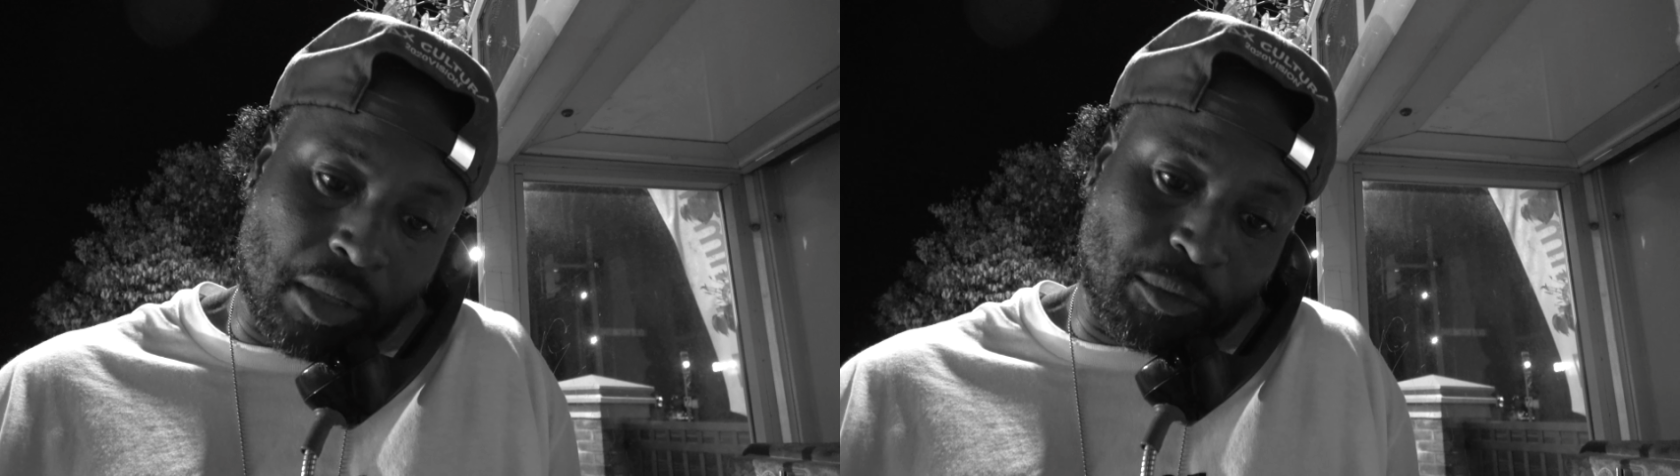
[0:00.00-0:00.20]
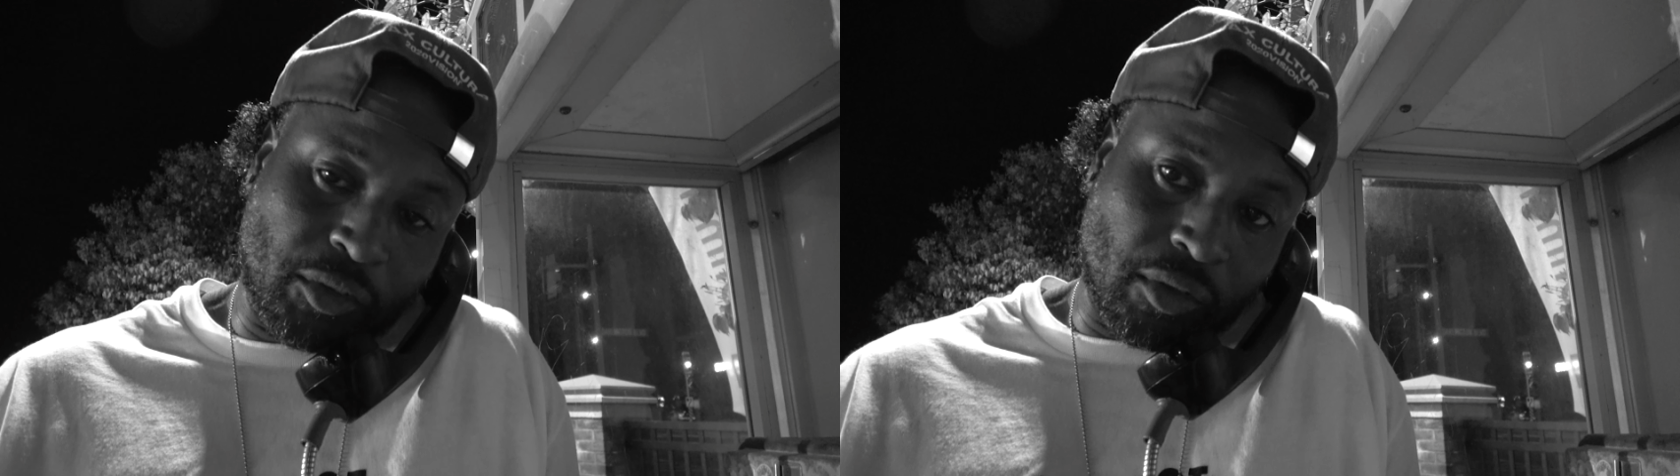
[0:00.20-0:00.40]

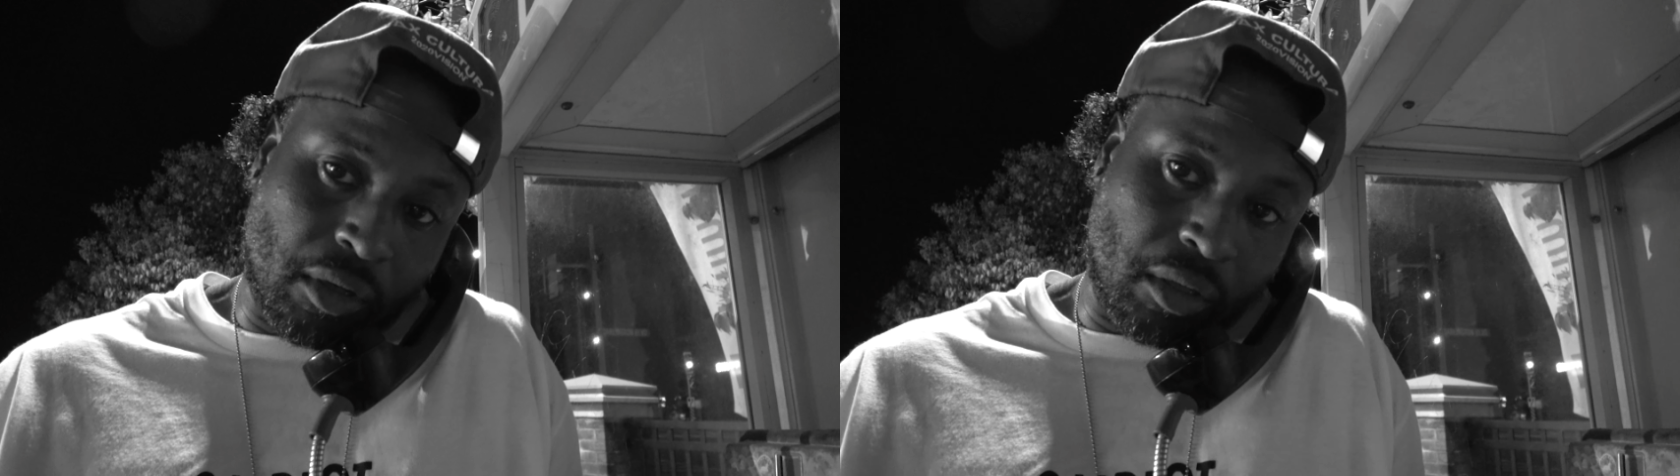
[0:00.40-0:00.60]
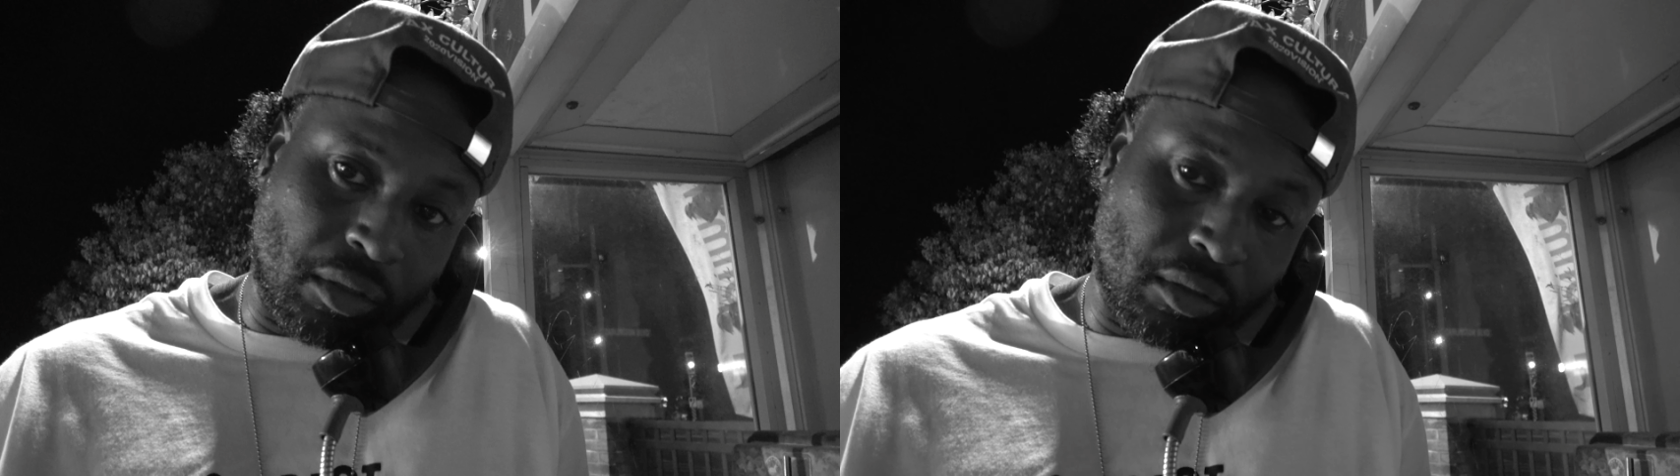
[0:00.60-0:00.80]
I'm
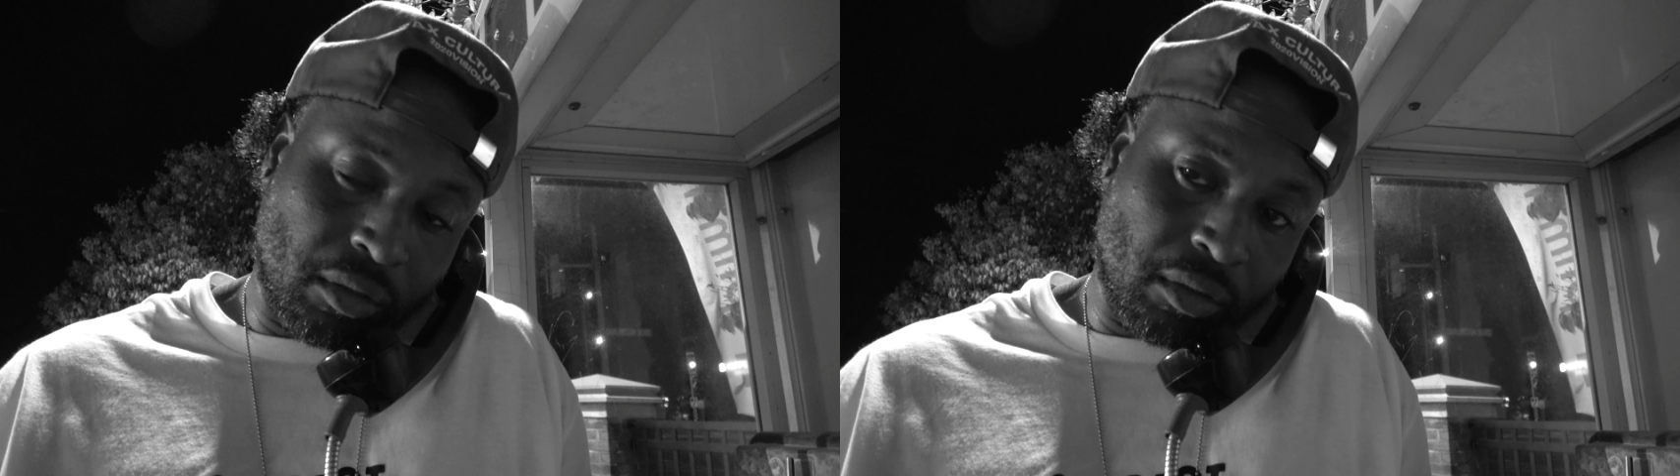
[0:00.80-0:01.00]
sorry.